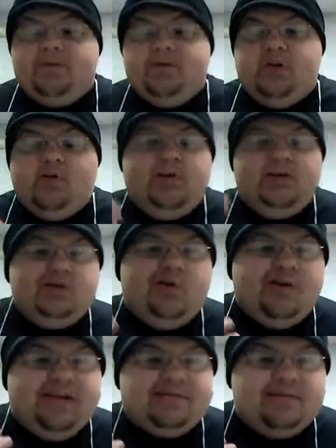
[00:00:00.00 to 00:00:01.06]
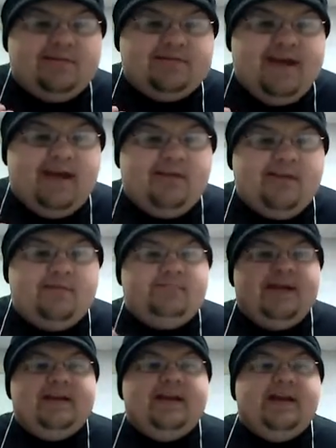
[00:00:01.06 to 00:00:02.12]
you know, really showcasing their talent.
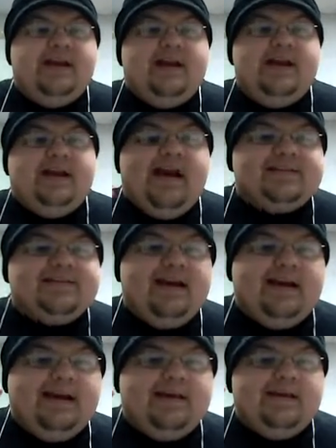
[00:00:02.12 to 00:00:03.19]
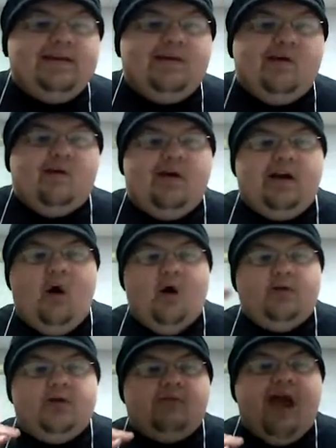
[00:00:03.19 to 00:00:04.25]
And guys like, you know,
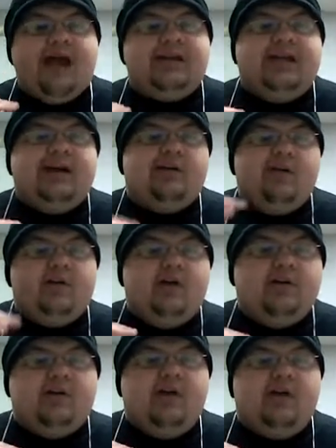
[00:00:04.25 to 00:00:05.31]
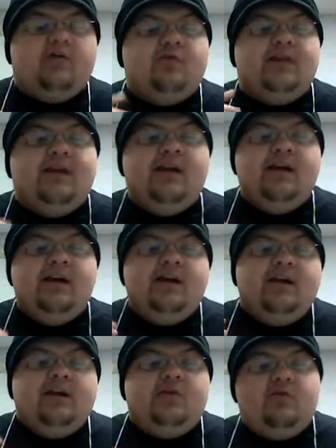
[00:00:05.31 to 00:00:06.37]
Cole and O'Reilly here on the undercard
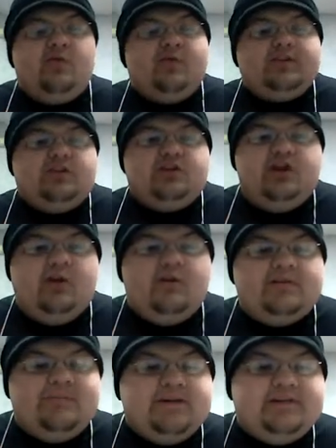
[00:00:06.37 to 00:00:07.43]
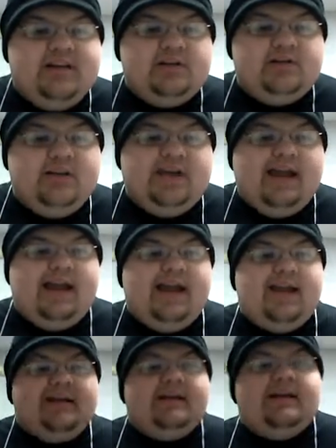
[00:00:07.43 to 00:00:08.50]
who don't get the show as much as they
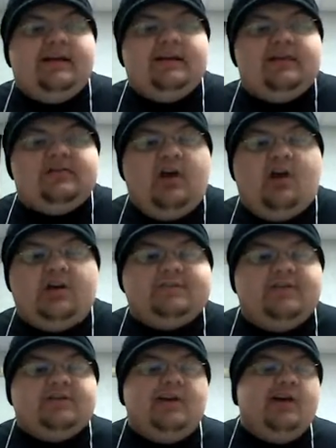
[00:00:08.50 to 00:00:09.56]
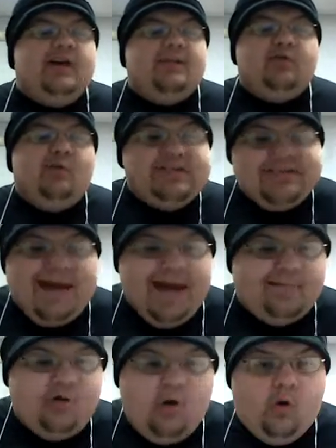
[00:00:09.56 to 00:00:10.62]
can and talk as much. If you want to see
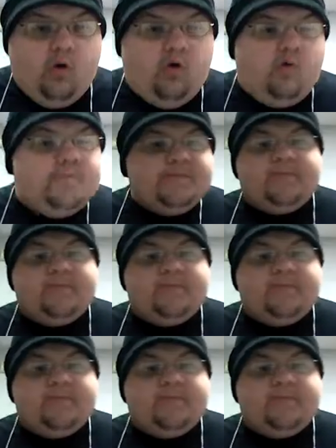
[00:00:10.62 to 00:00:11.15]
Adam Cole,